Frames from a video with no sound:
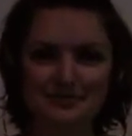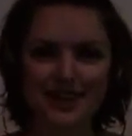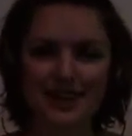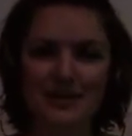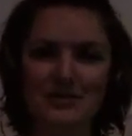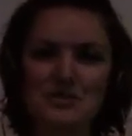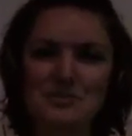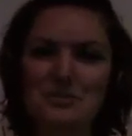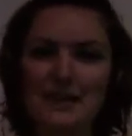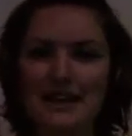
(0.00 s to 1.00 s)
How would you
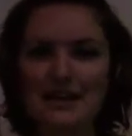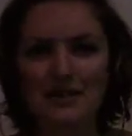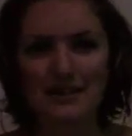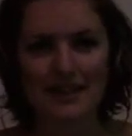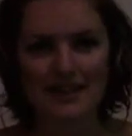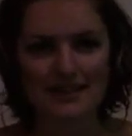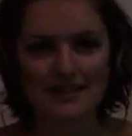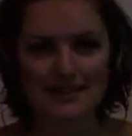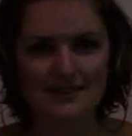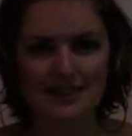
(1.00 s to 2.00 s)
be with
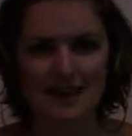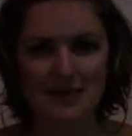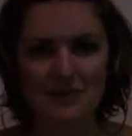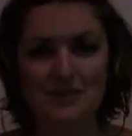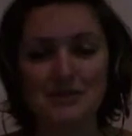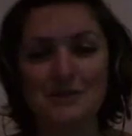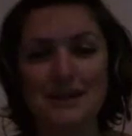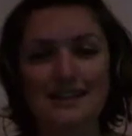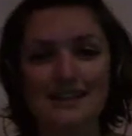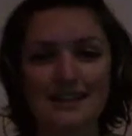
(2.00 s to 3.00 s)
others? How would you speak
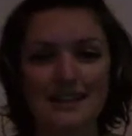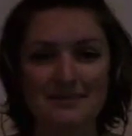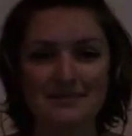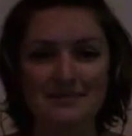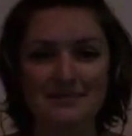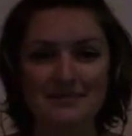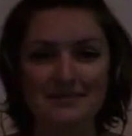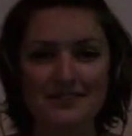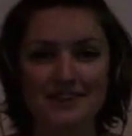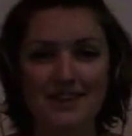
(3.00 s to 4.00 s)
to them?
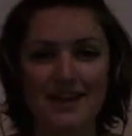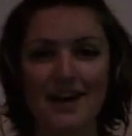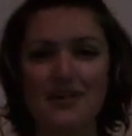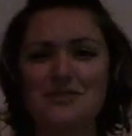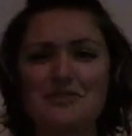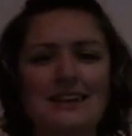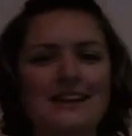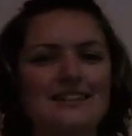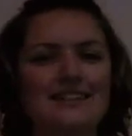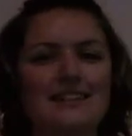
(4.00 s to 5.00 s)
How would you make
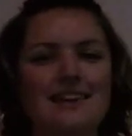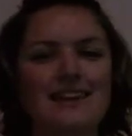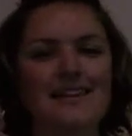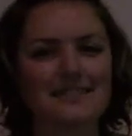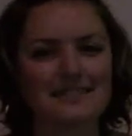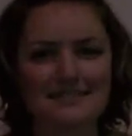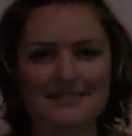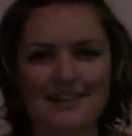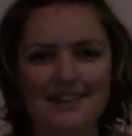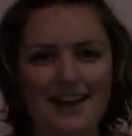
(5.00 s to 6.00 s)
love?
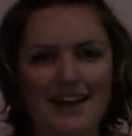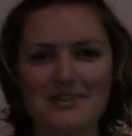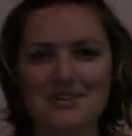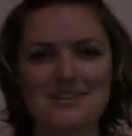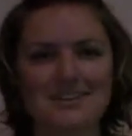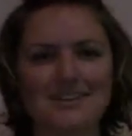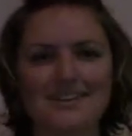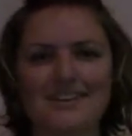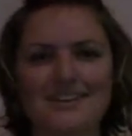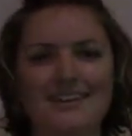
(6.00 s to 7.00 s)
How would you
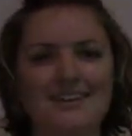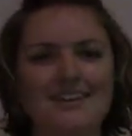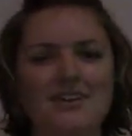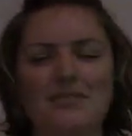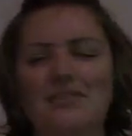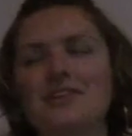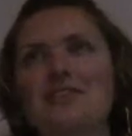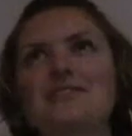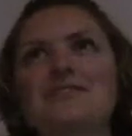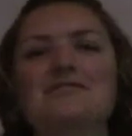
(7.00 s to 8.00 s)
offer your
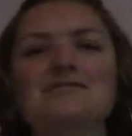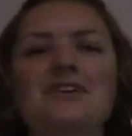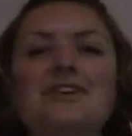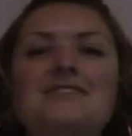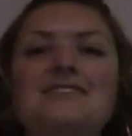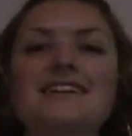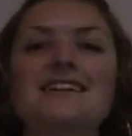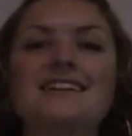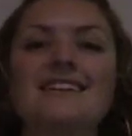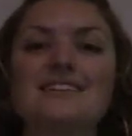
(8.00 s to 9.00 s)

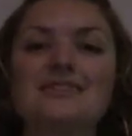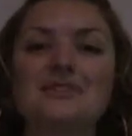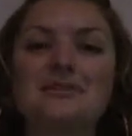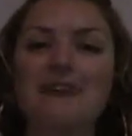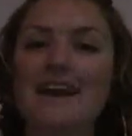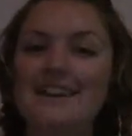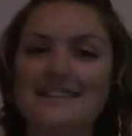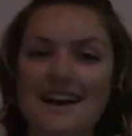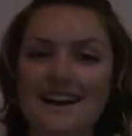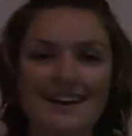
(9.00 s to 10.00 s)
devotion to your man's
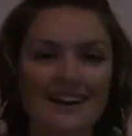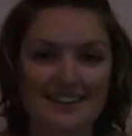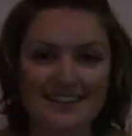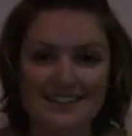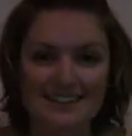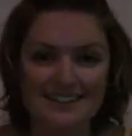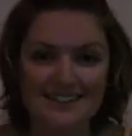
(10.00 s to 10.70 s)
heart?